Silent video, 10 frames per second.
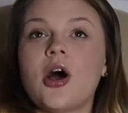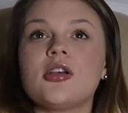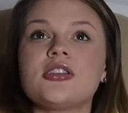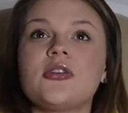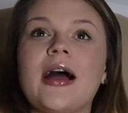
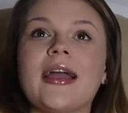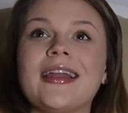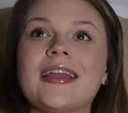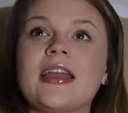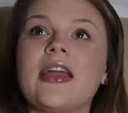Also, I
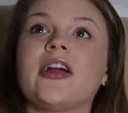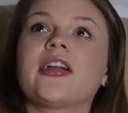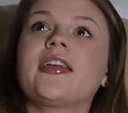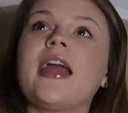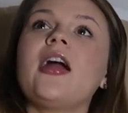gotta get
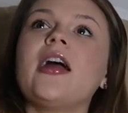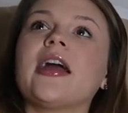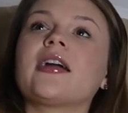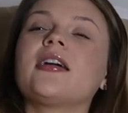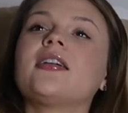Garick.
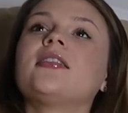Garick!